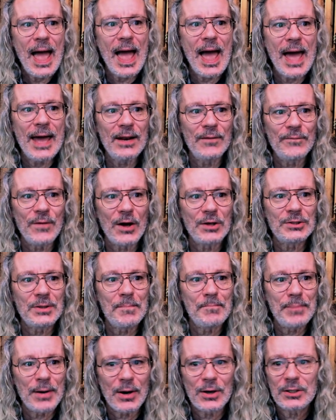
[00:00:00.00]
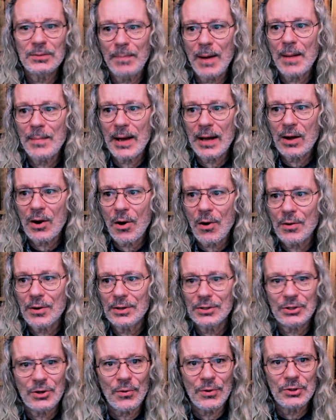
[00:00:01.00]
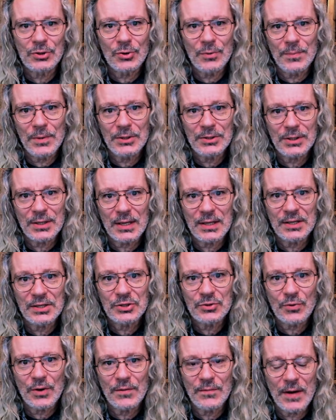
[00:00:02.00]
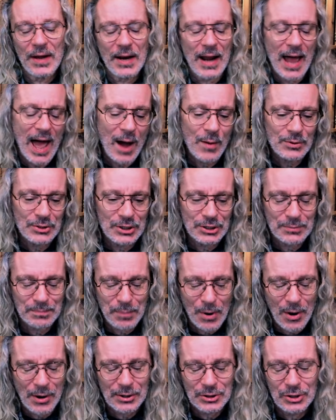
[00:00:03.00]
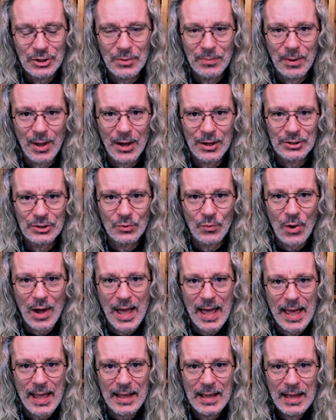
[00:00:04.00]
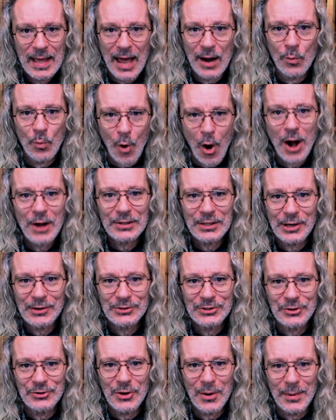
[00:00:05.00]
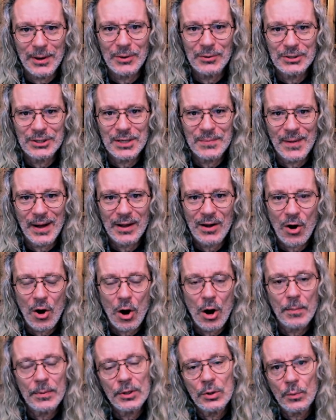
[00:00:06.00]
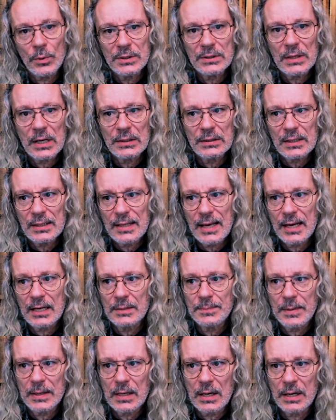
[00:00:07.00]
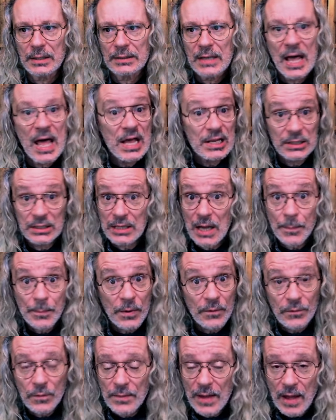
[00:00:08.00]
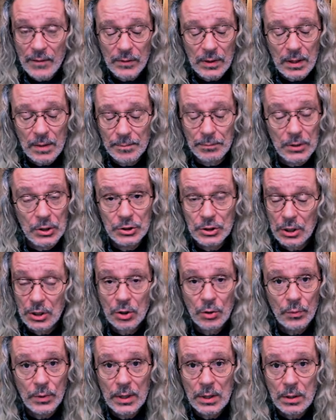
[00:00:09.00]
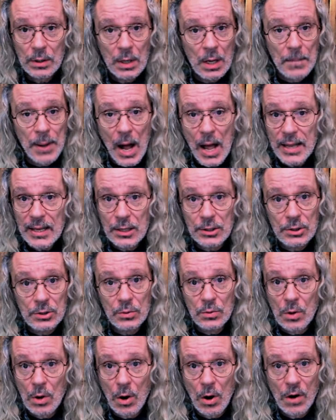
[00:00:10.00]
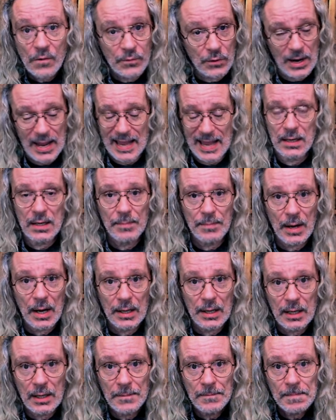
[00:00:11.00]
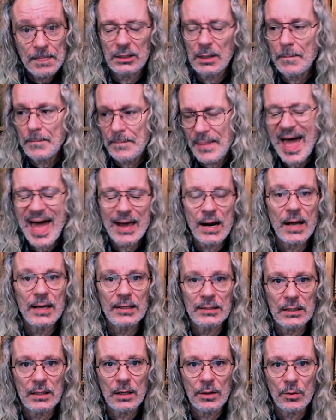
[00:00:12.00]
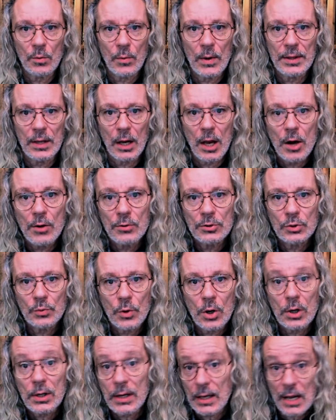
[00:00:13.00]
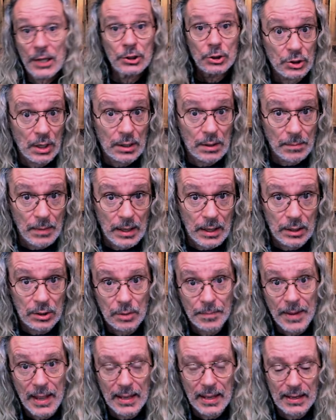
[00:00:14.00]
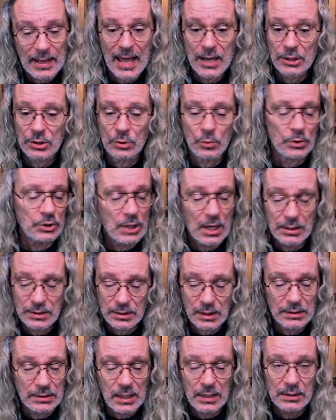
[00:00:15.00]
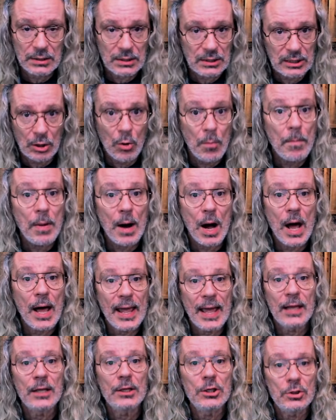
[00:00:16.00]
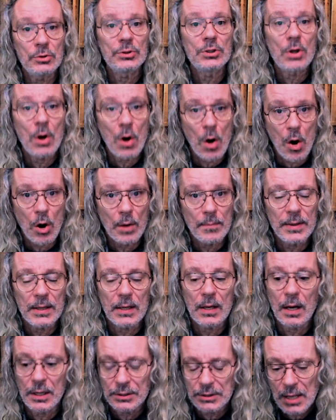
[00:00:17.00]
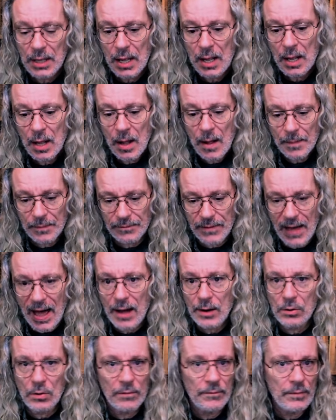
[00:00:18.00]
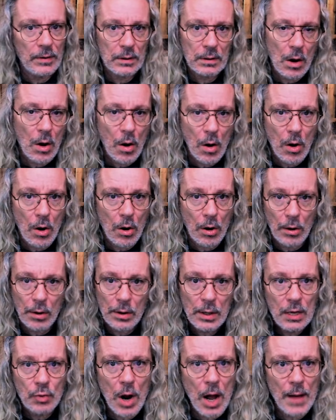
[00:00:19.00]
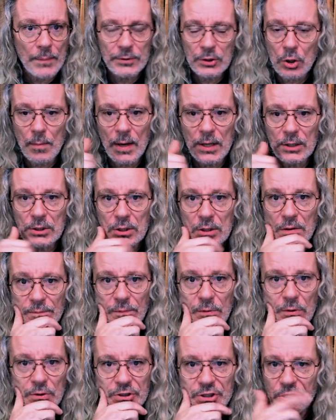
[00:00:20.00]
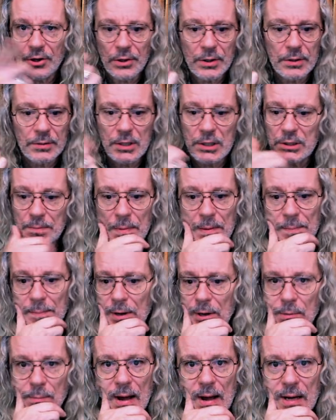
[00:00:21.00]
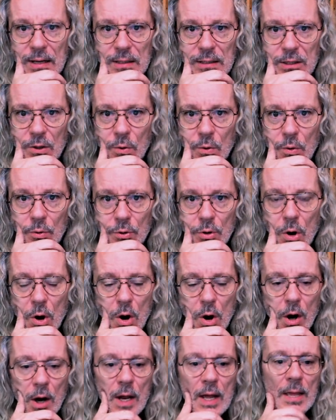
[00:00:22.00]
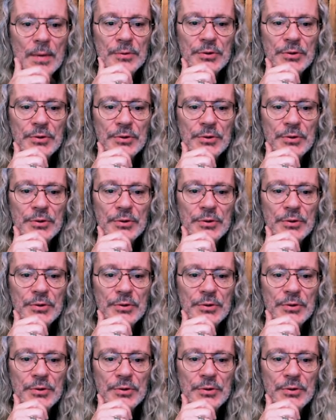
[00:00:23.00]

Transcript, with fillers: And if I was embarrassed by my car and I was going to a music industry event, I would just park two blocks away and walk there so nobody would see my car. But the reason I did that is because separate from having a music career, buying a new car for anybody, it's a bad idea the way the loans work, unless you got the money and you're paying cash, in which case I'd say still buy a used car because the value of a car drops so much in the first year, it used to be better buying a year old old car.